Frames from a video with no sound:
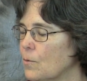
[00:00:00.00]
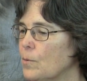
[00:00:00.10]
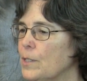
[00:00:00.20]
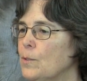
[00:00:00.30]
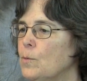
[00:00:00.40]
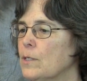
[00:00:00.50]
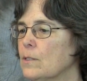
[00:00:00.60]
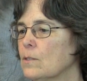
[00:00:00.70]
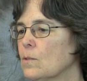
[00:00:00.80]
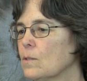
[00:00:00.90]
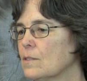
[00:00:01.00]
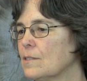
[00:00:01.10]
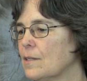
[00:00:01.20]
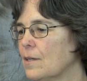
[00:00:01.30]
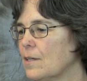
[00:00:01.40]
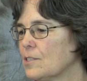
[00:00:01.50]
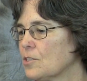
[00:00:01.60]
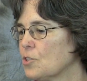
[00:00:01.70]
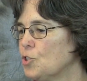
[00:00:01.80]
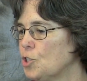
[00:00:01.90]
we will
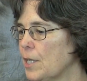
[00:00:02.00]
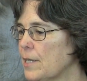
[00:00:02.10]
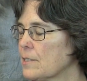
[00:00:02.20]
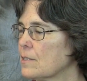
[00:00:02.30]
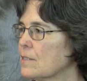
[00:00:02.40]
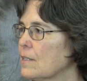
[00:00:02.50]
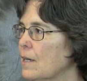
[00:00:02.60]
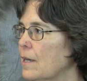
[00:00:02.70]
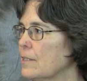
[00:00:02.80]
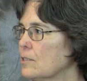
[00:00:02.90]
suggest a